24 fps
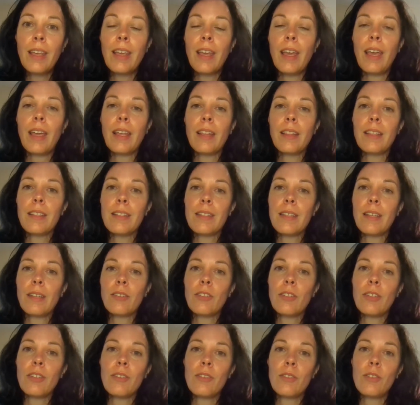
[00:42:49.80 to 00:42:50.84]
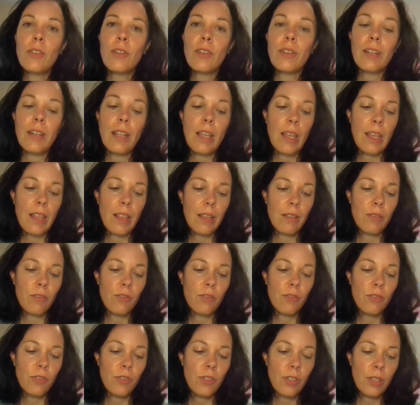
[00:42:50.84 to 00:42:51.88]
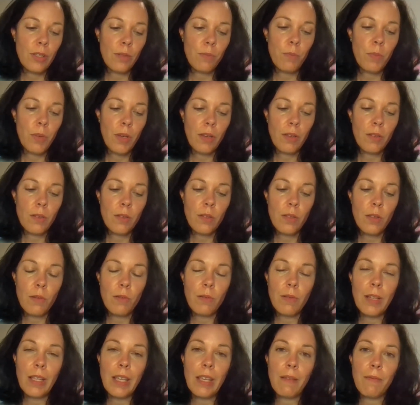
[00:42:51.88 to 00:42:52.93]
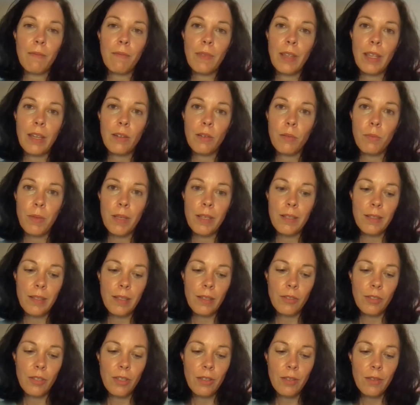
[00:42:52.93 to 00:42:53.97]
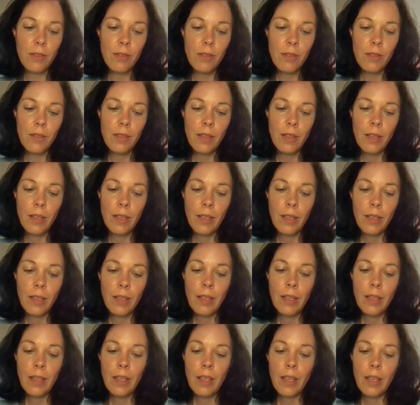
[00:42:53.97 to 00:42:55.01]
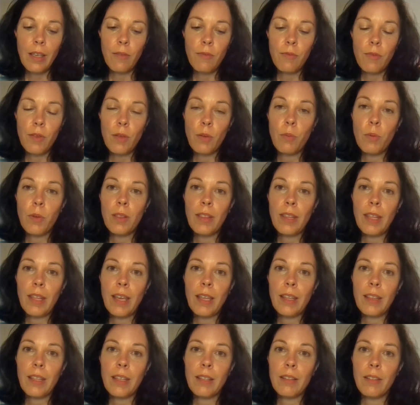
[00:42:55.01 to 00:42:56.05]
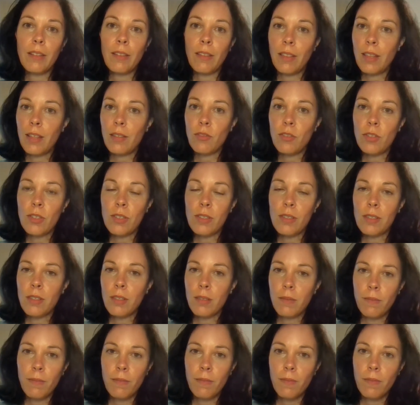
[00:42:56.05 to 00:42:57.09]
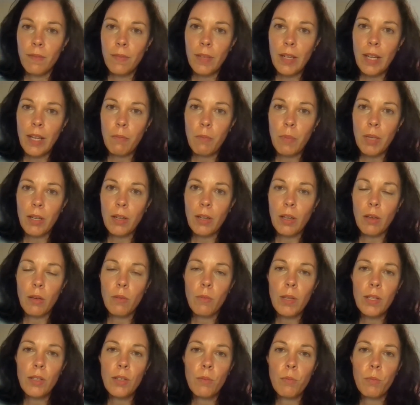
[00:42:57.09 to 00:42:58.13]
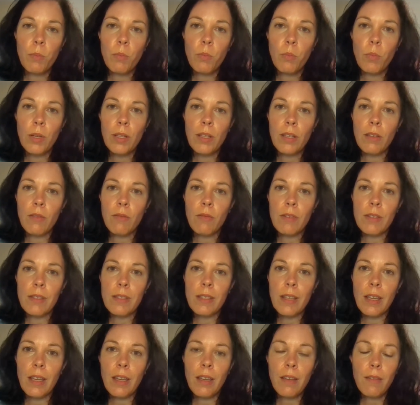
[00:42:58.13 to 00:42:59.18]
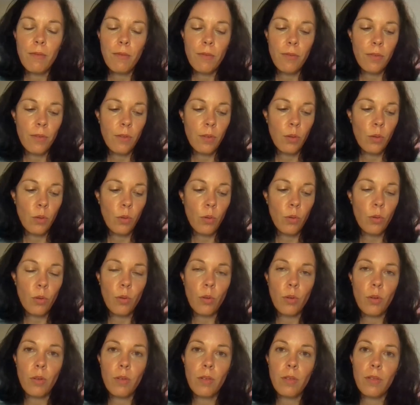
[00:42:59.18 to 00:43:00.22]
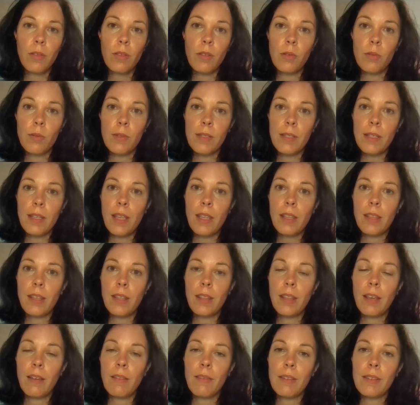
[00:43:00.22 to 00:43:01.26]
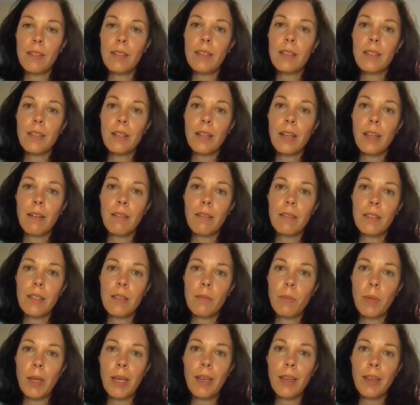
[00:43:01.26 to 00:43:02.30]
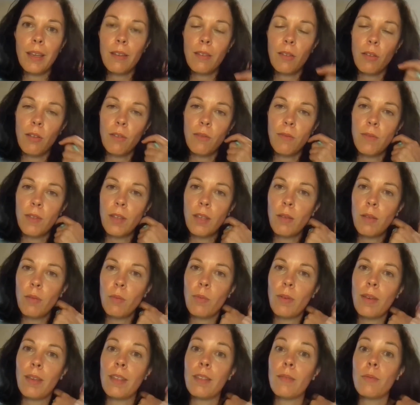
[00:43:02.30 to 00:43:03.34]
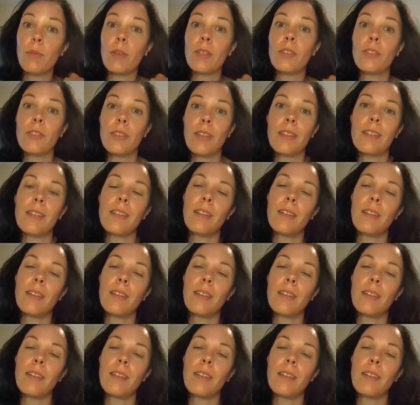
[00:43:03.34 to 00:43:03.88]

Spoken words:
And the sessions, you can either just book solely NLP sessions. If you want that, then just let me know when you reserve. Or you'll see that there is this clarity pack offer, which does